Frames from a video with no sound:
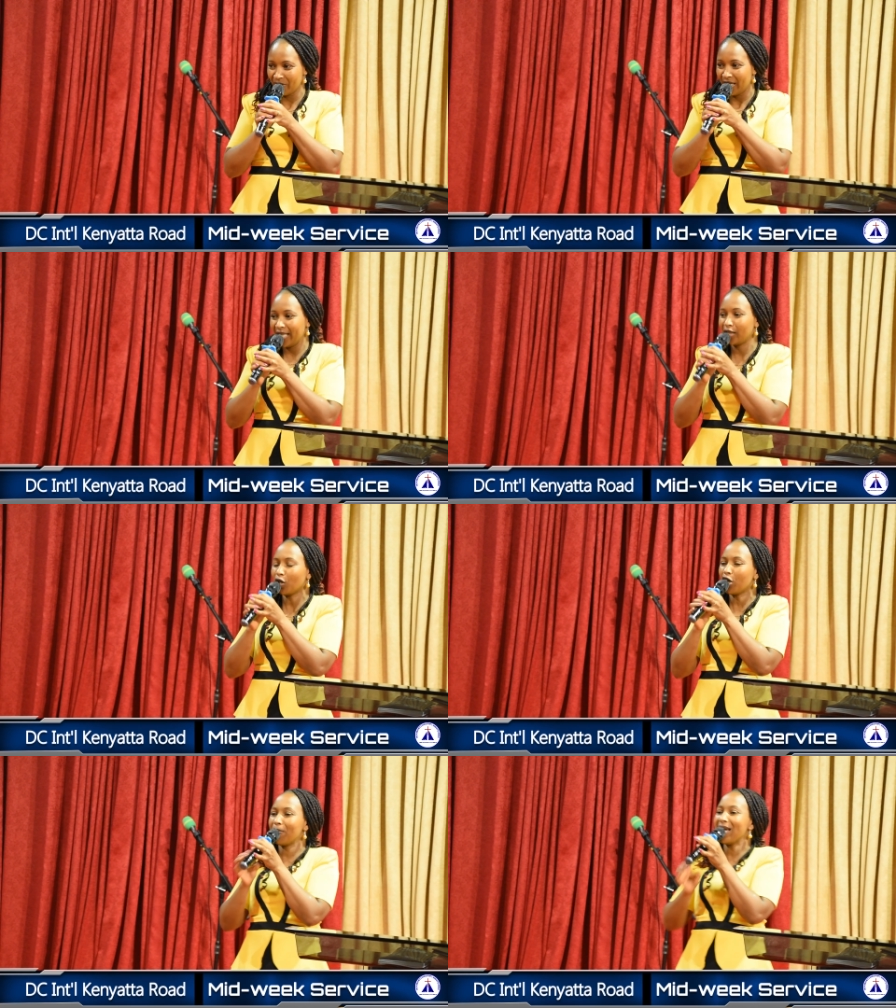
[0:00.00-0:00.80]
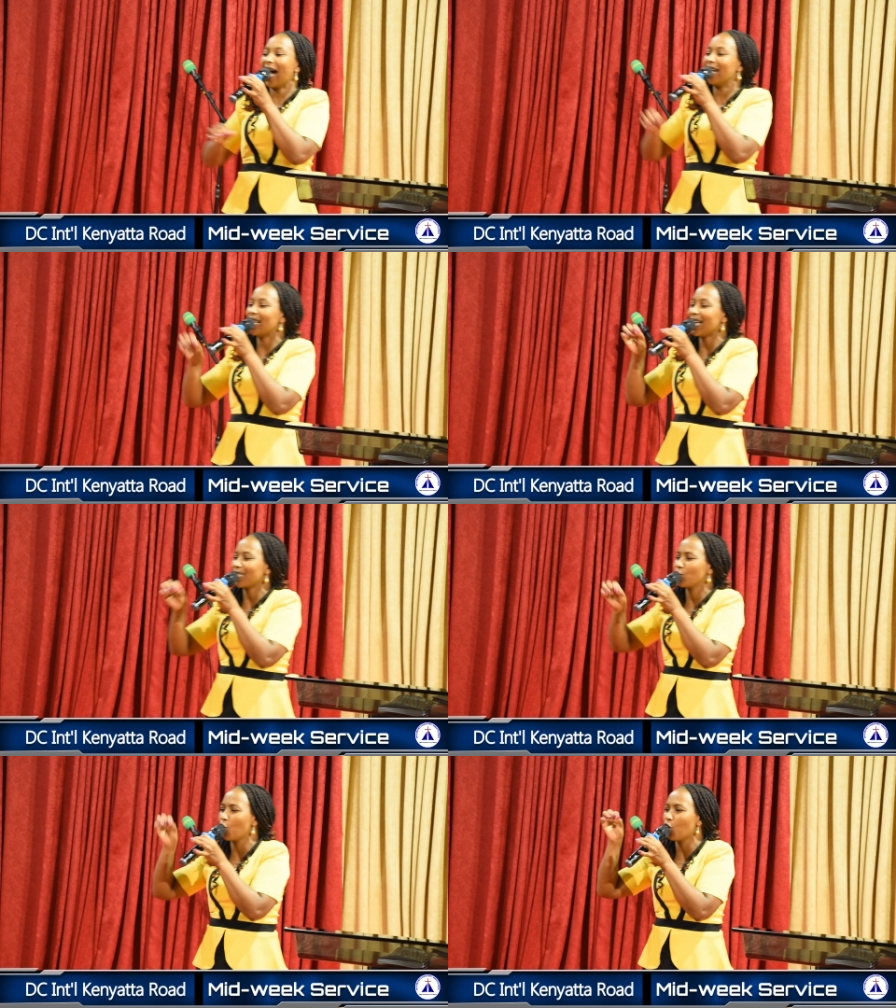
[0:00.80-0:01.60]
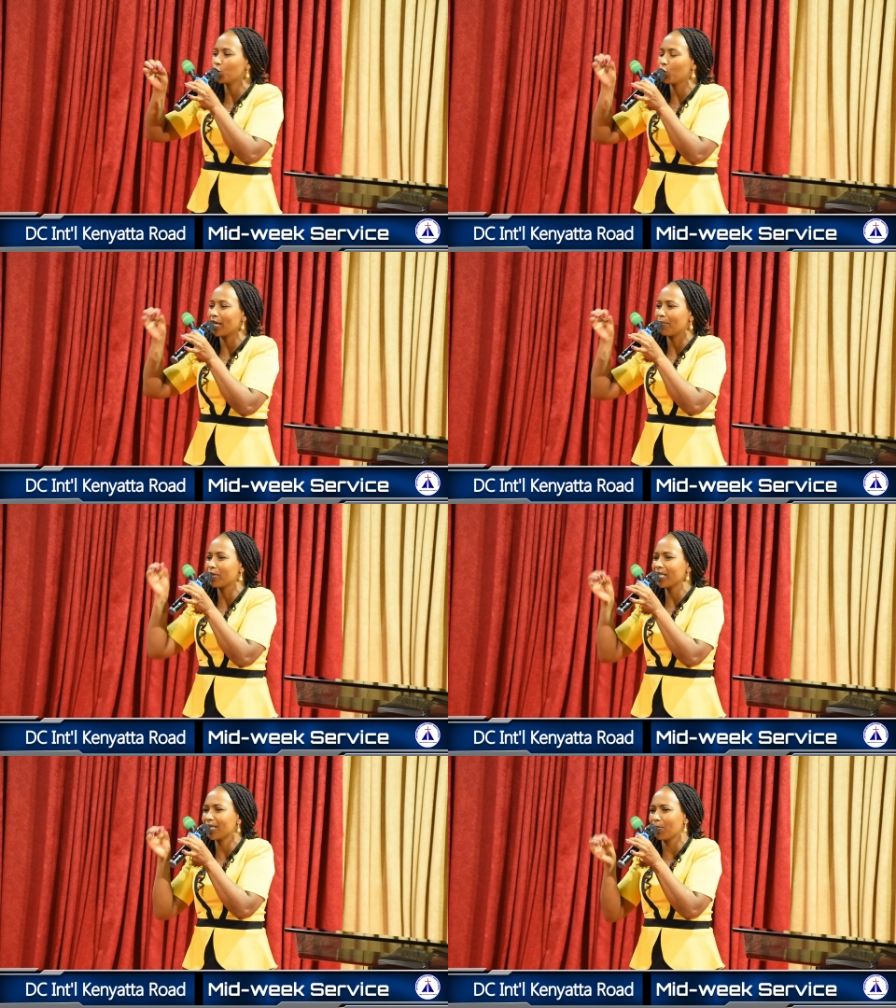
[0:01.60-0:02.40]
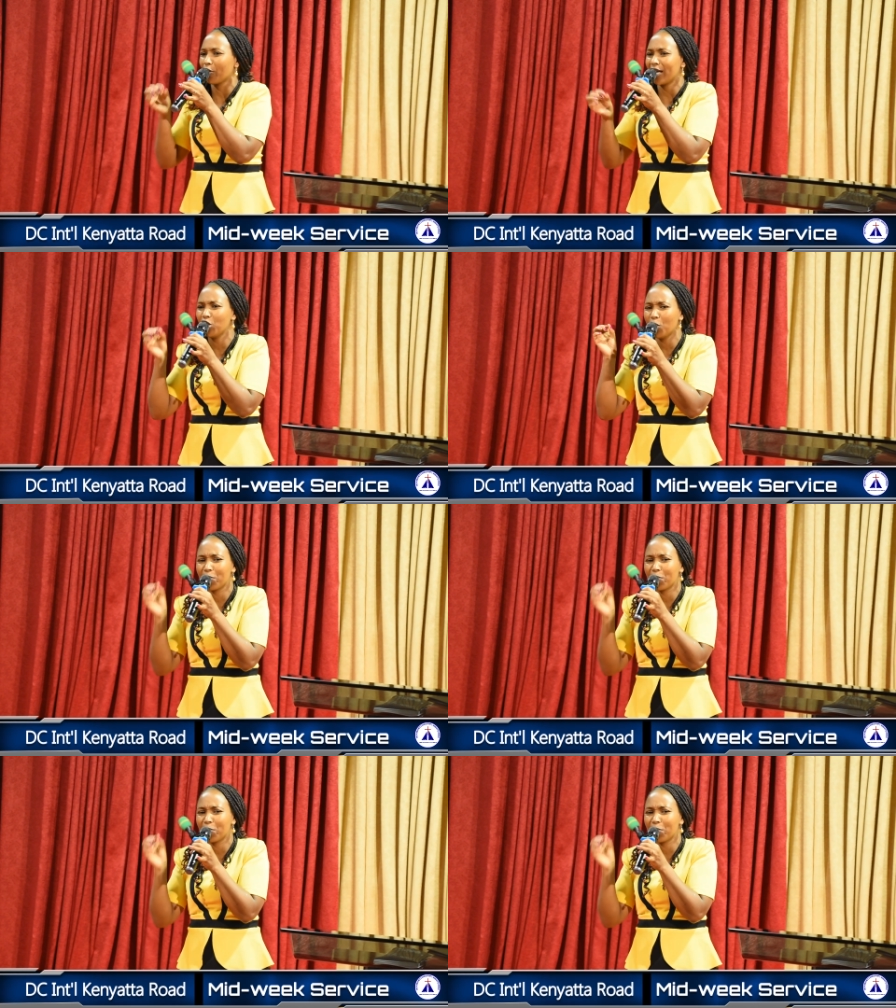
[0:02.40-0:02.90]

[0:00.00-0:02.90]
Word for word: He told me, Unless you go to the principal, the new